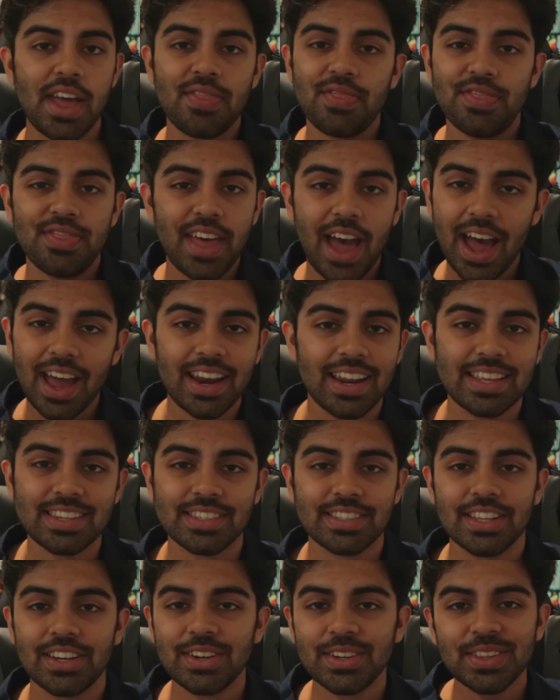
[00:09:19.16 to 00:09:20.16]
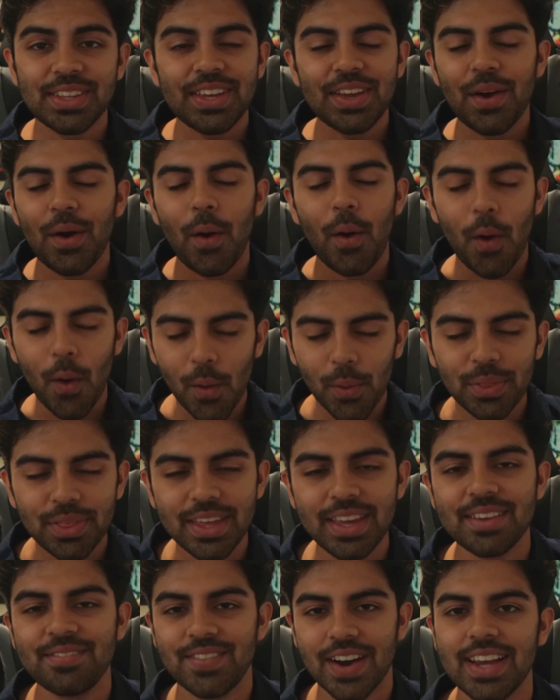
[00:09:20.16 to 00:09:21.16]
And that is literally all
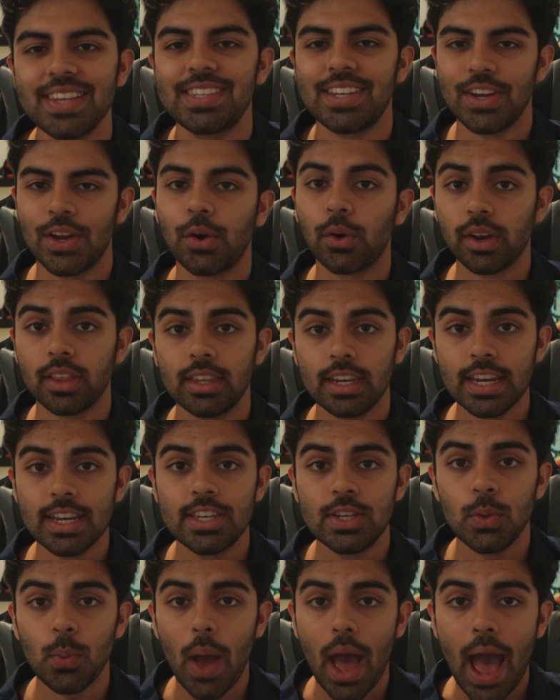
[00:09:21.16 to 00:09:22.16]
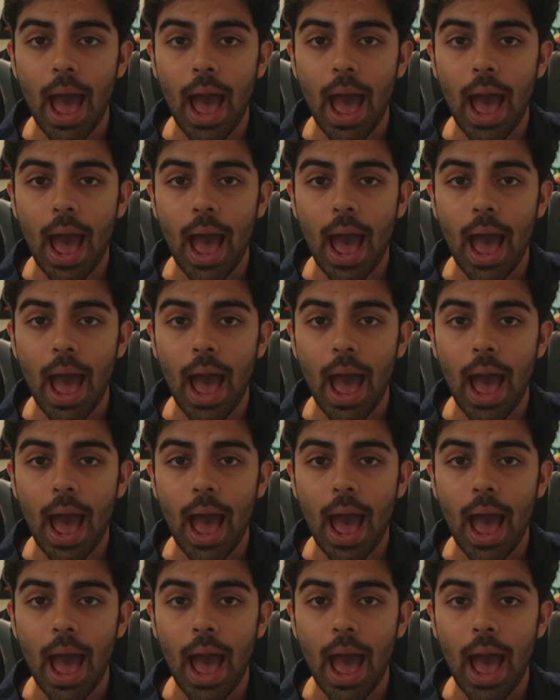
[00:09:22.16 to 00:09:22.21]
the advice that you're going to need to